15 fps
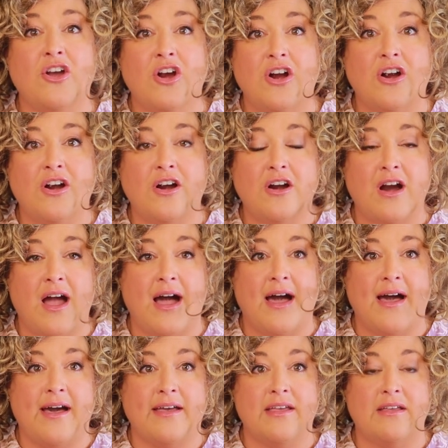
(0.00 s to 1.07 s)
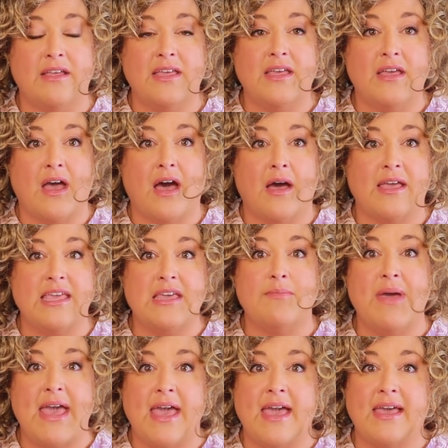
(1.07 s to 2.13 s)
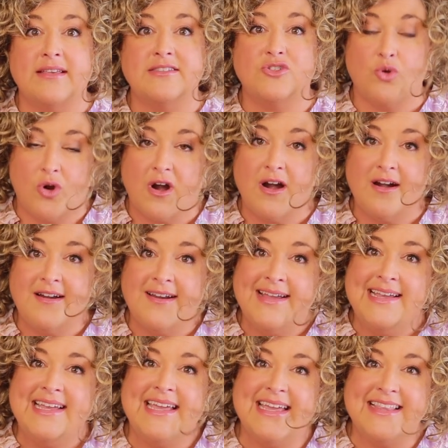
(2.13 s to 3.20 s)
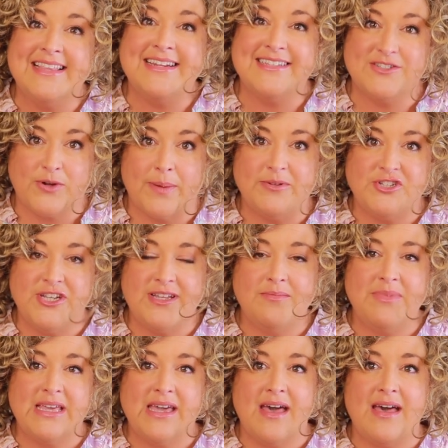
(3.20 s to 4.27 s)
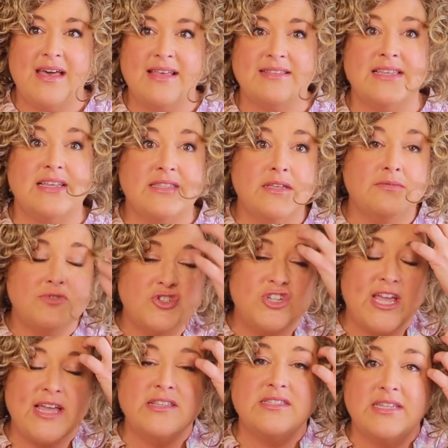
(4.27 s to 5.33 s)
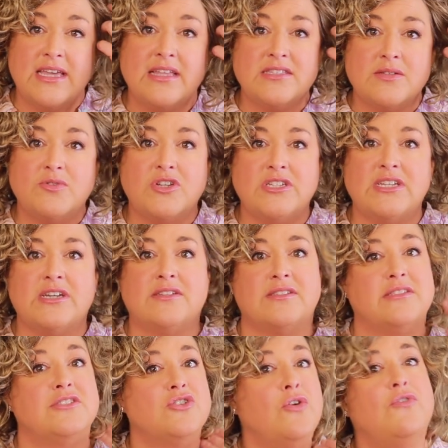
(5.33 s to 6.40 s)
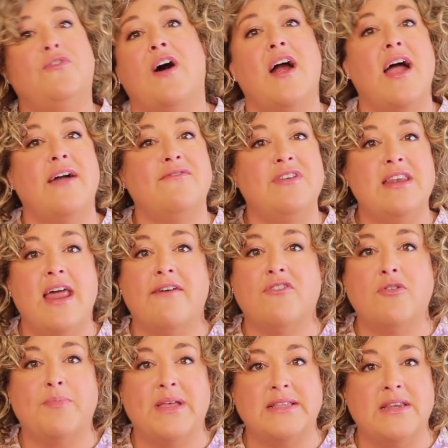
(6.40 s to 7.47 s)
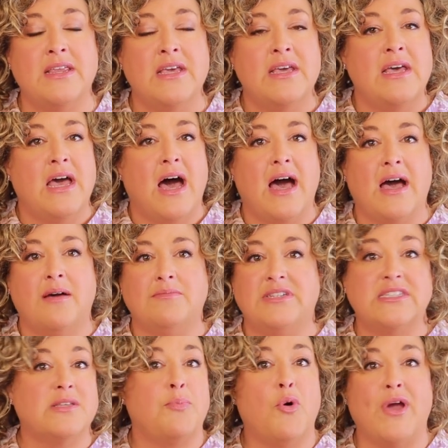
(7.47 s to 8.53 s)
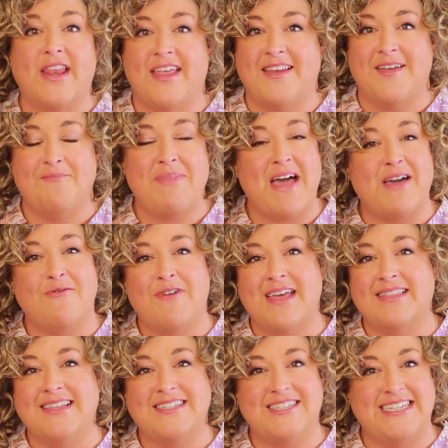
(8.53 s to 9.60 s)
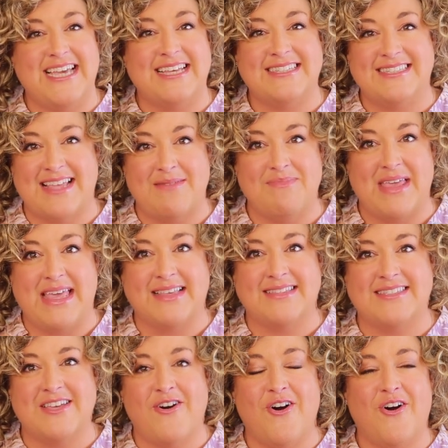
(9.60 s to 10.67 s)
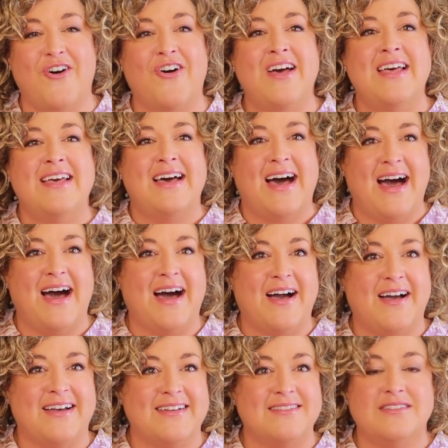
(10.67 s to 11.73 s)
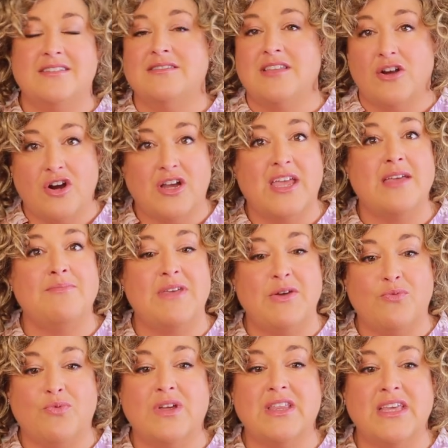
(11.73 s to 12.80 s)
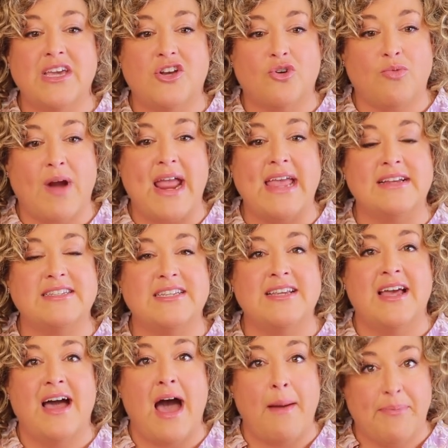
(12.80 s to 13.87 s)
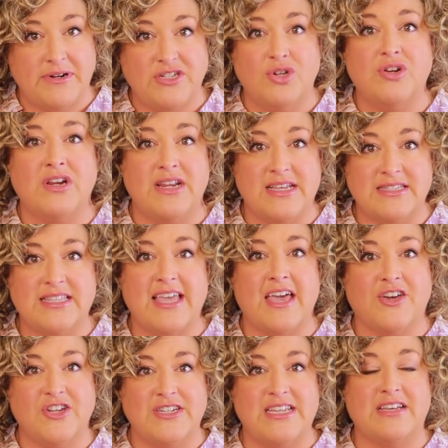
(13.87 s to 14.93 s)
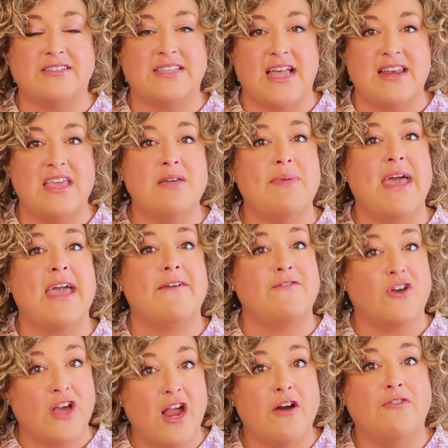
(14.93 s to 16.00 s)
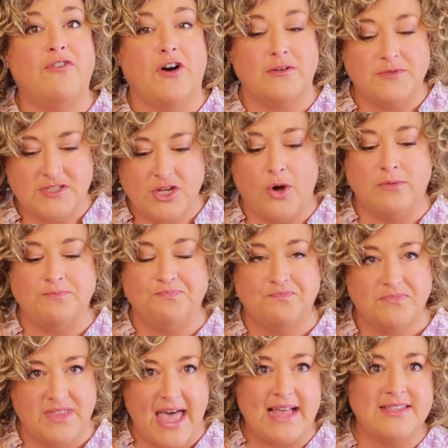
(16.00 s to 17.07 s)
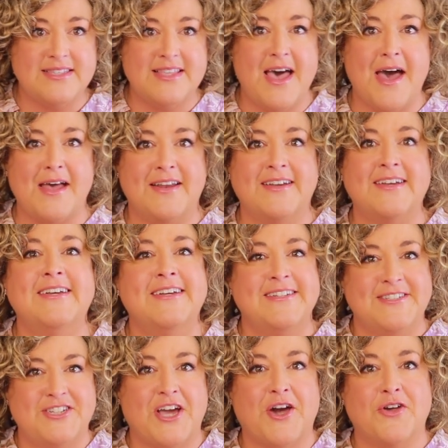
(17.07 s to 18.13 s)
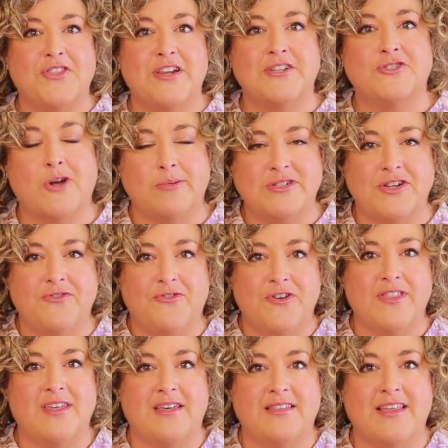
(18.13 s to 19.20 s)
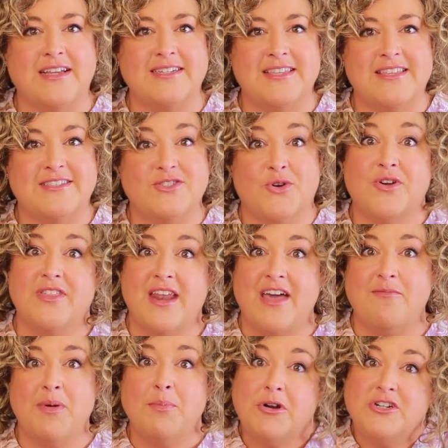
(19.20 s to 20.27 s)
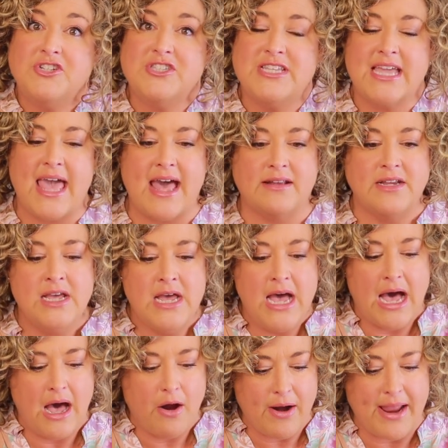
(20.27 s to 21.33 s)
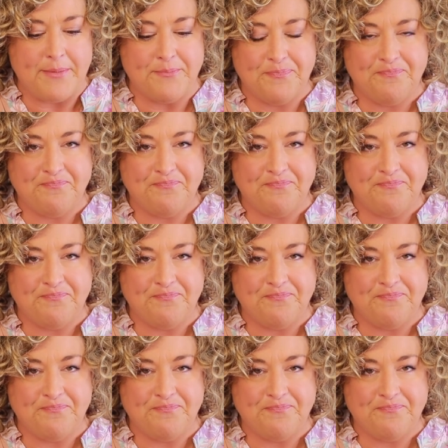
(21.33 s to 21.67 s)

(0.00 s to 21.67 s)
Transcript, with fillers: her uh, e uh, eBay store in the description because it's a chance to get some good deals. And so far I've never been um, disappointed by a wig that she has sent me. So uh, there can be really great opportunities to get good deals on eBay if you're careful. So that said, check out the description for the link to the store that I've been purchasing at. All right,